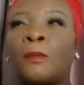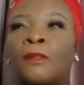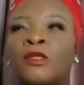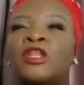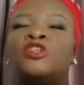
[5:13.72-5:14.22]

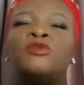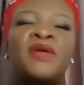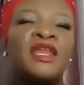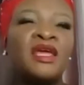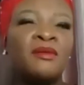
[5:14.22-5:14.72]
you need to
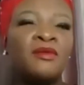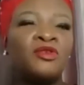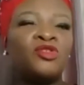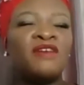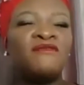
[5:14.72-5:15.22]

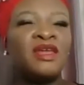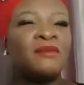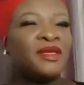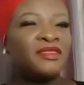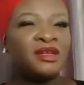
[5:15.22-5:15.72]
to have an
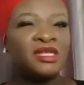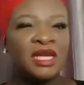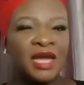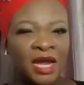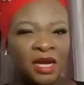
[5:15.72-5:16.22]

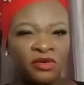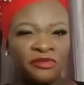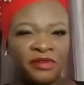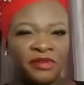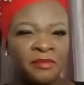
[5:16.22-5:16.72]
empathetic kind of